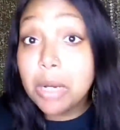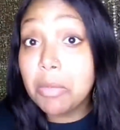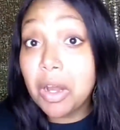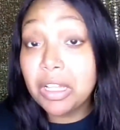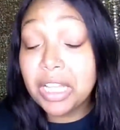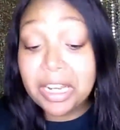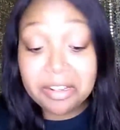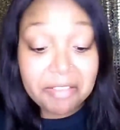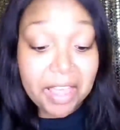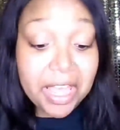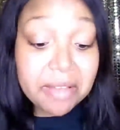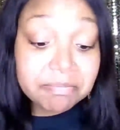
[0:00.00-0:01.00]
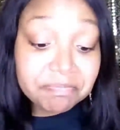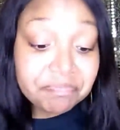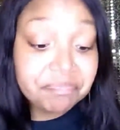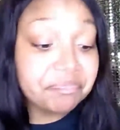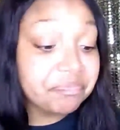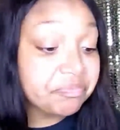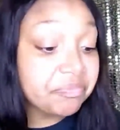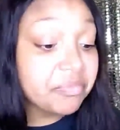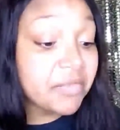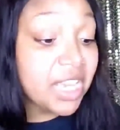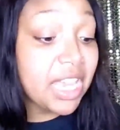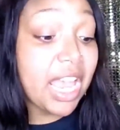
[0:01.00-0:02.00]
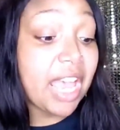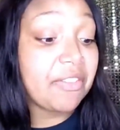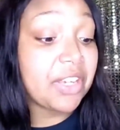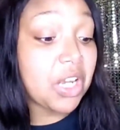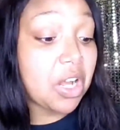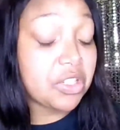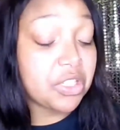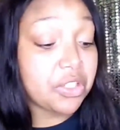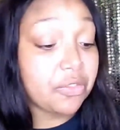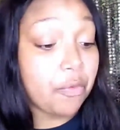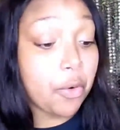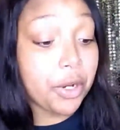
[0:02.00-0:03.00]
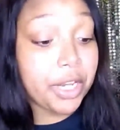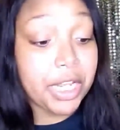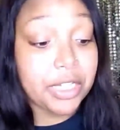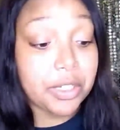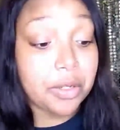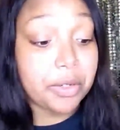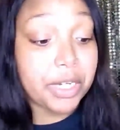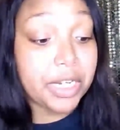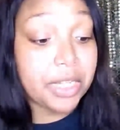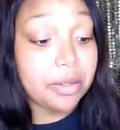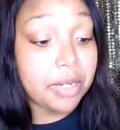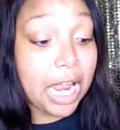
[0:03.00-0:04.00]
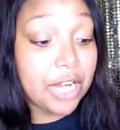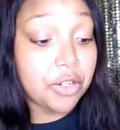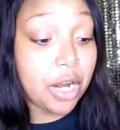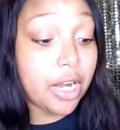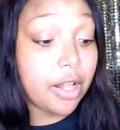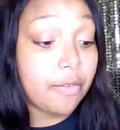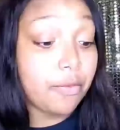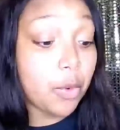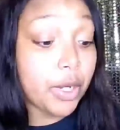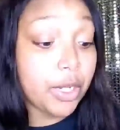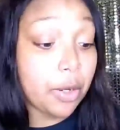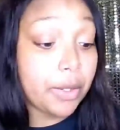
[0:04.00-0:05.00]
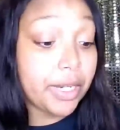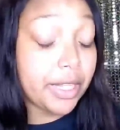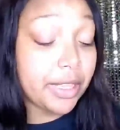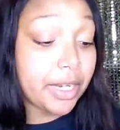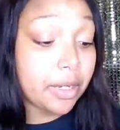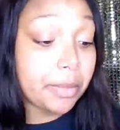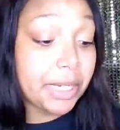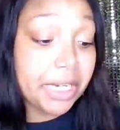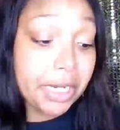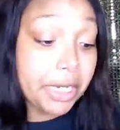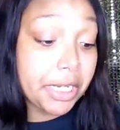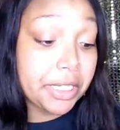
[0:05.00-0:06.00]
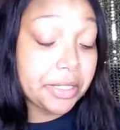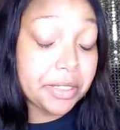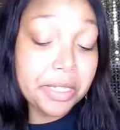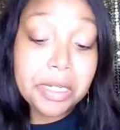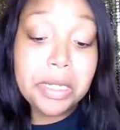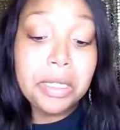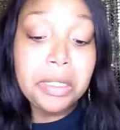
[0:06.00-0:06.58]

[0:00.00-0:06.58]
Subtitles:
I'm all out of that. Haven't gone to Sephora yet to go get it. I try to avoid going in there because